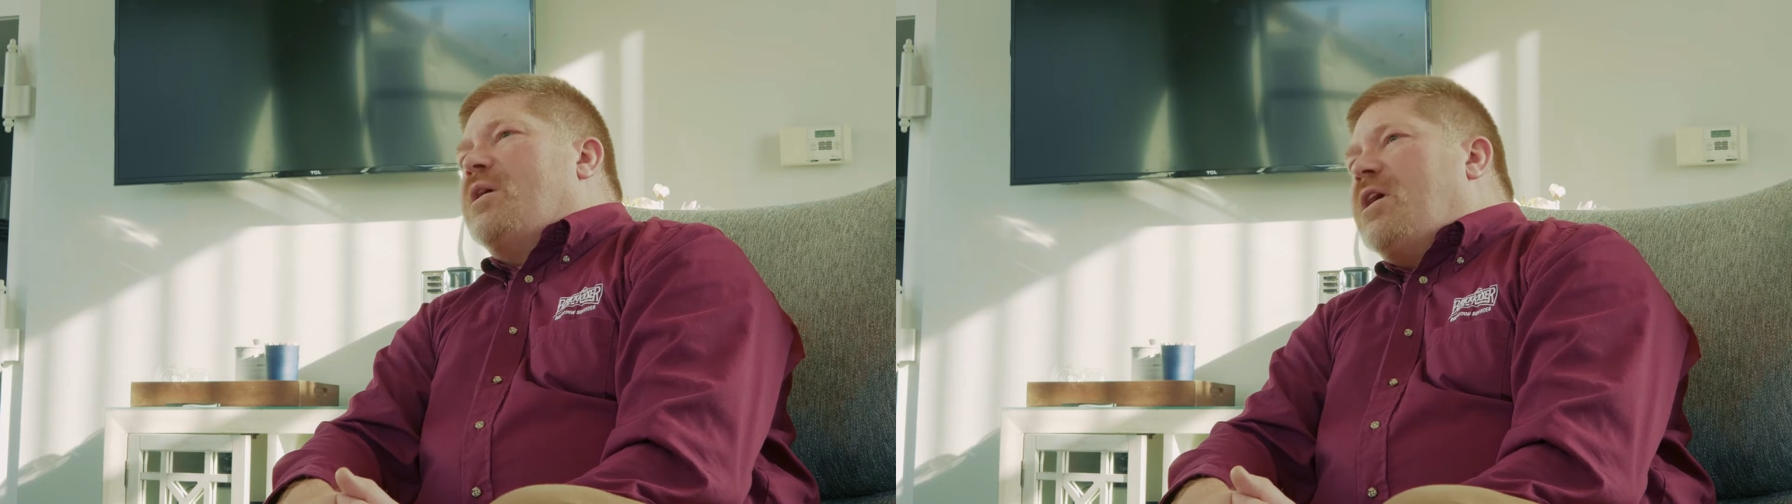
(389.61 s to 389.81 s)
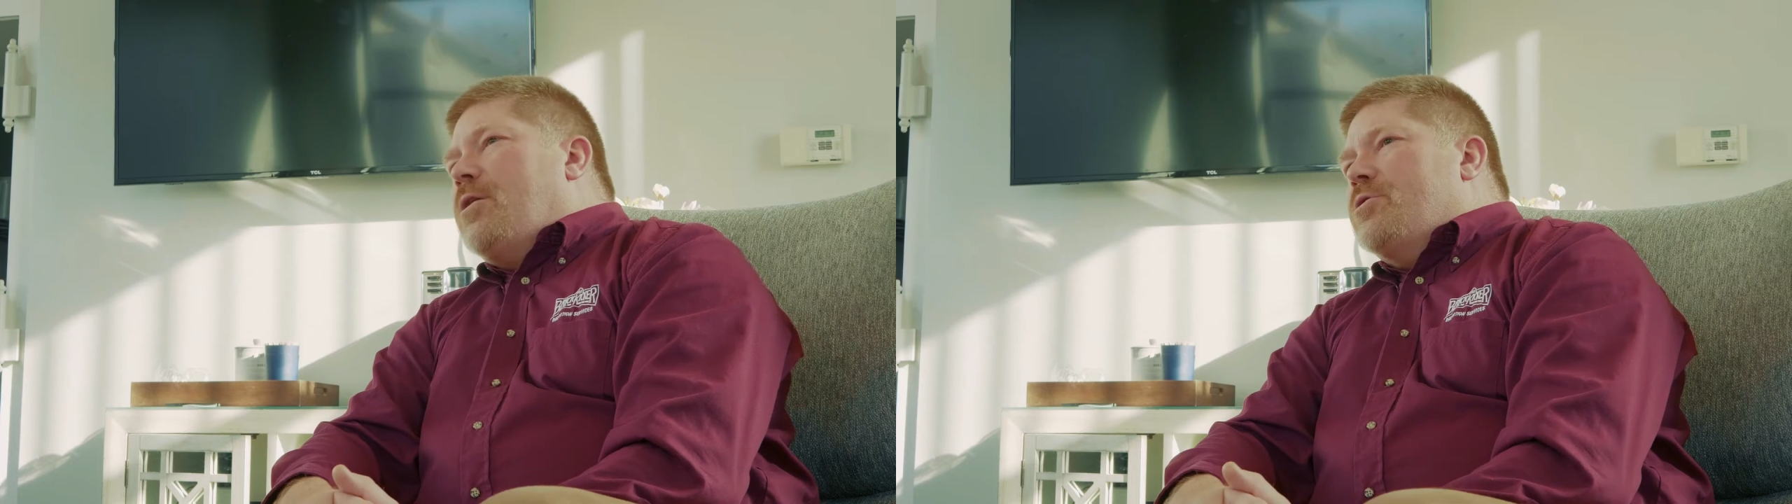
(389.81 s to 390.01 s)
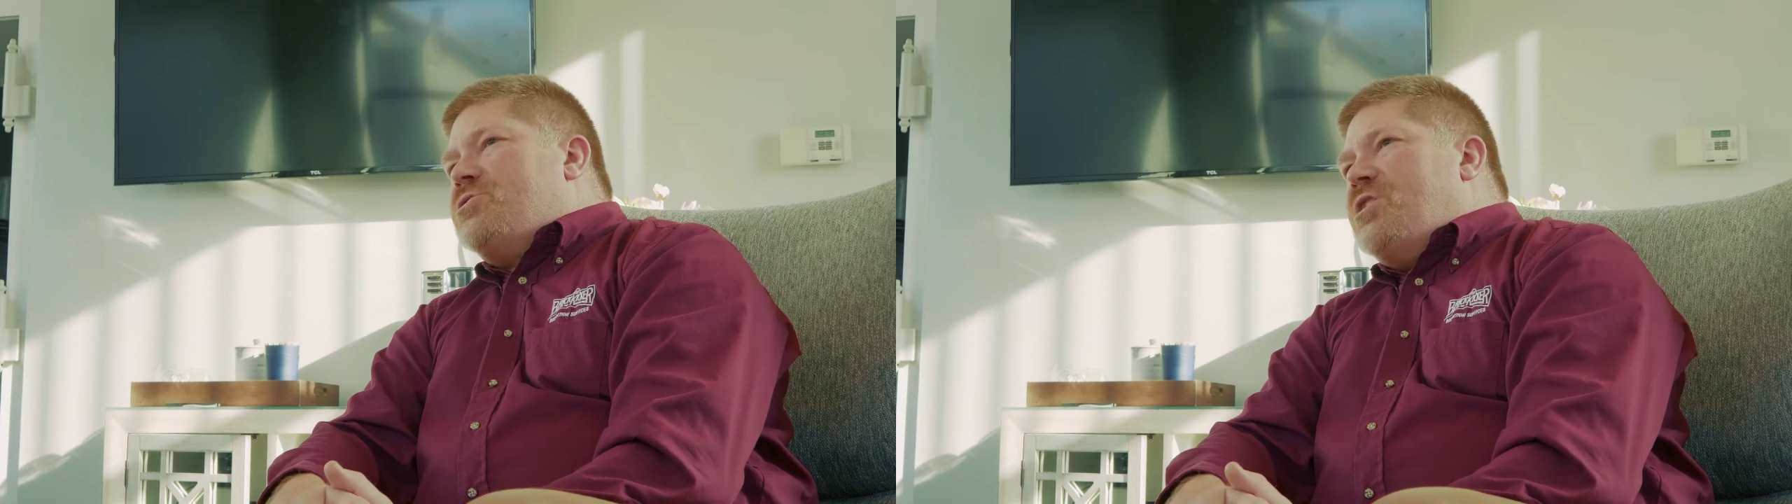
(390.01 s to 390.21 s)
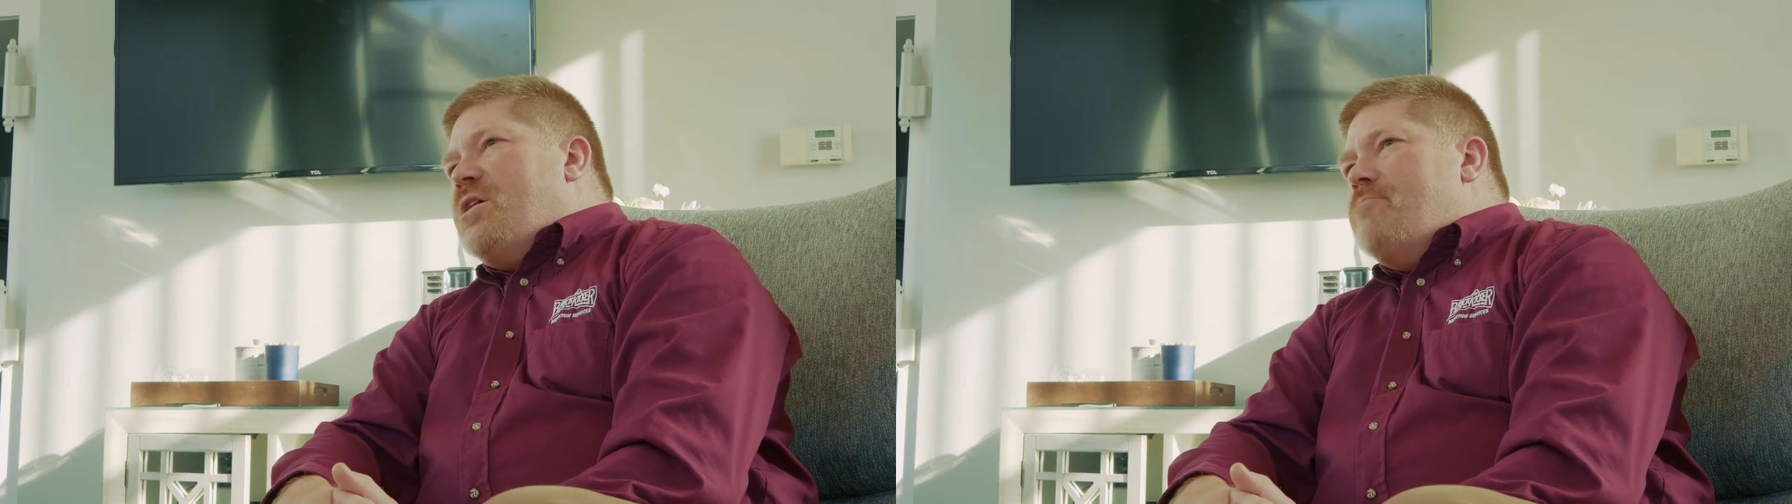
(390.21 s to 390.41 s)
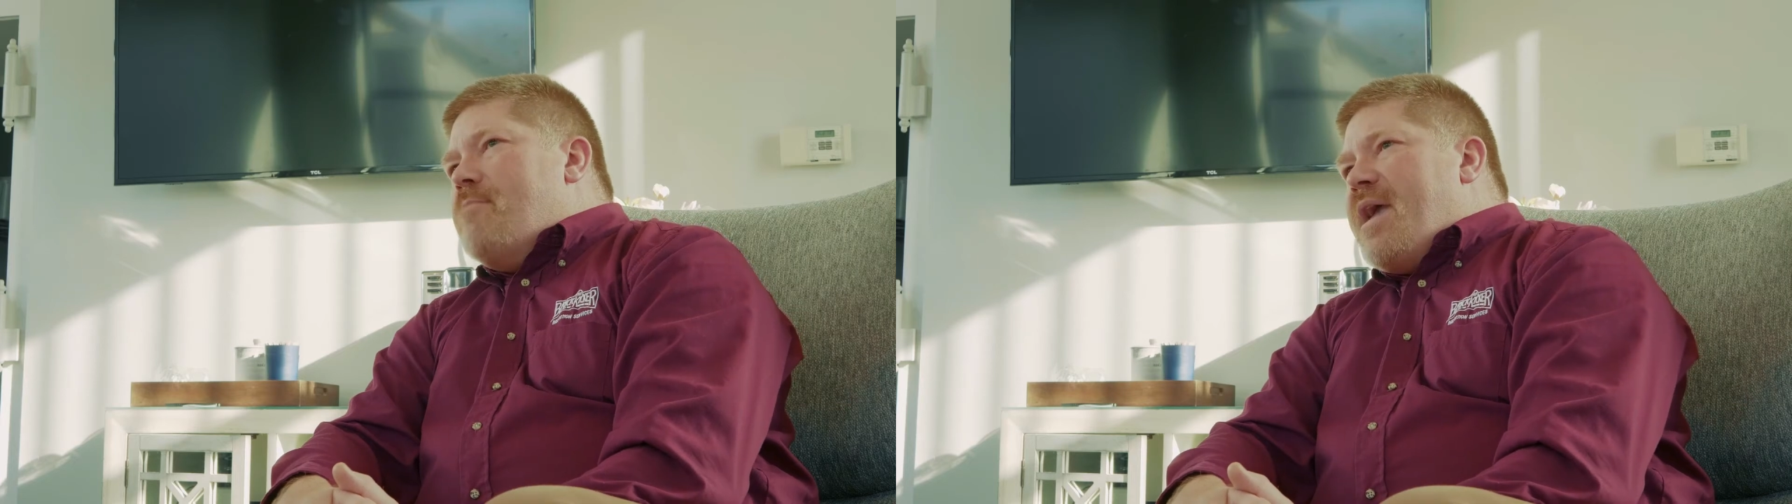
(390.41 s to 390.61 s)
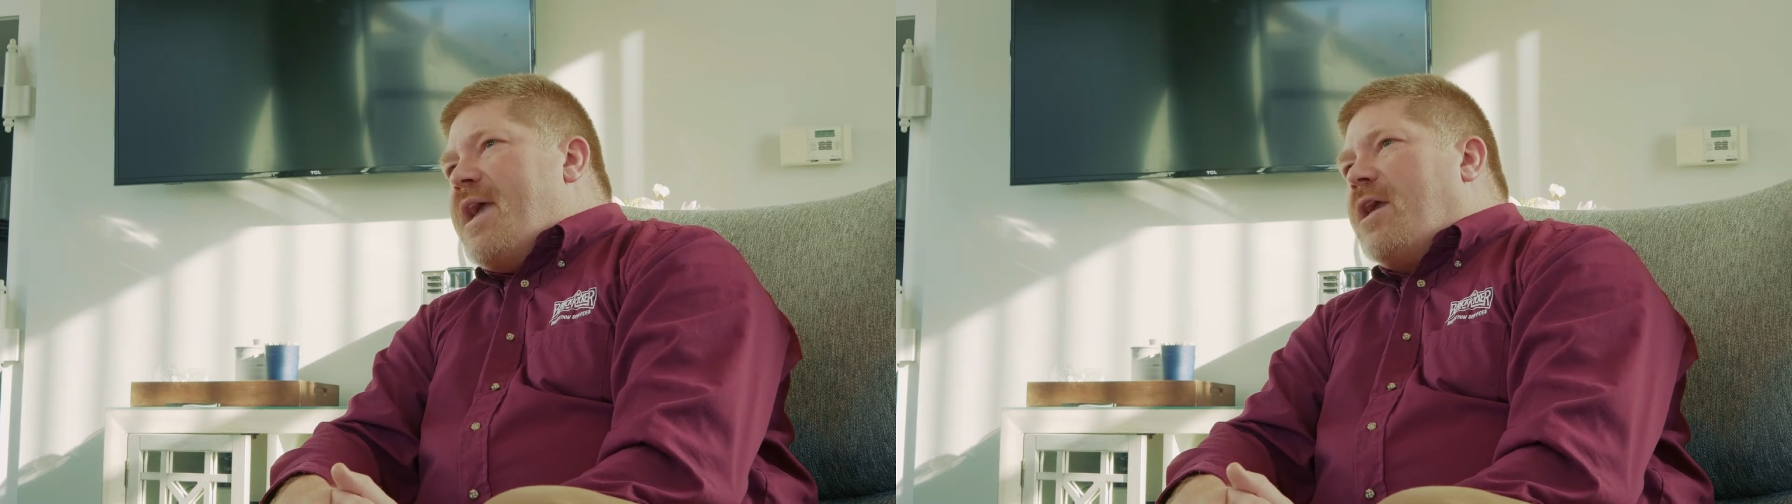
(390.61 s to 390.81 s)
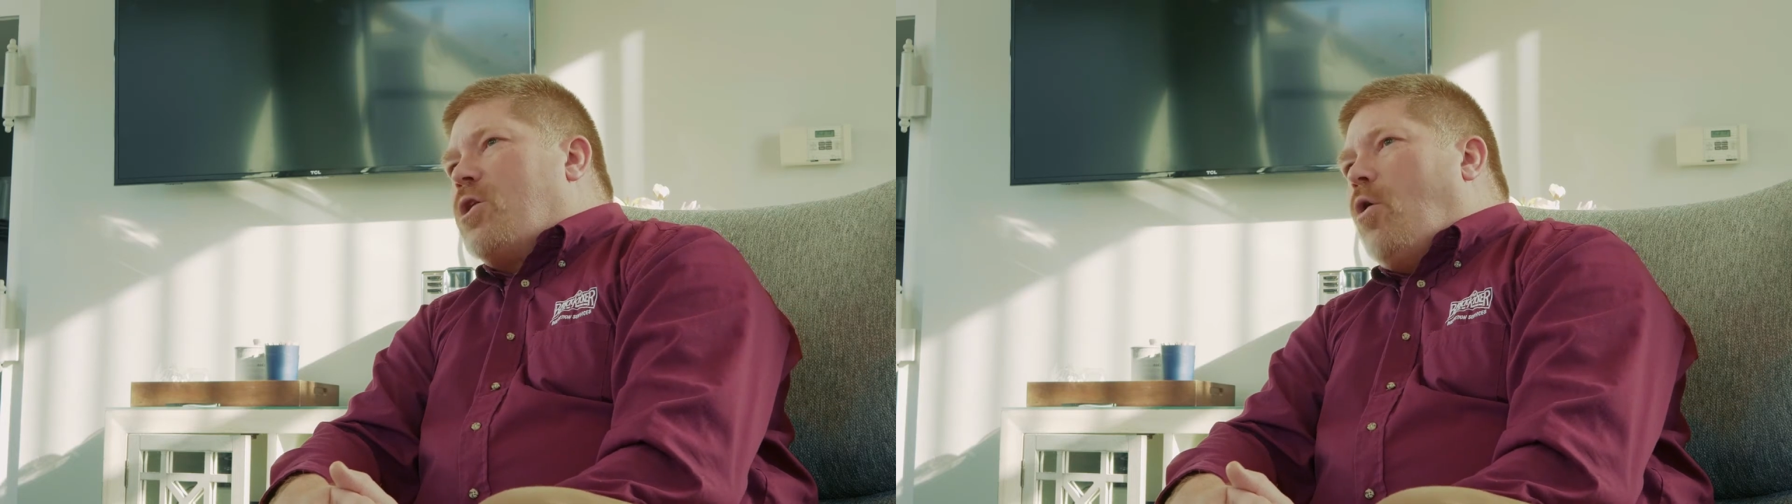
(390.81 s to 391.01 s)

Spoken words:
He or she may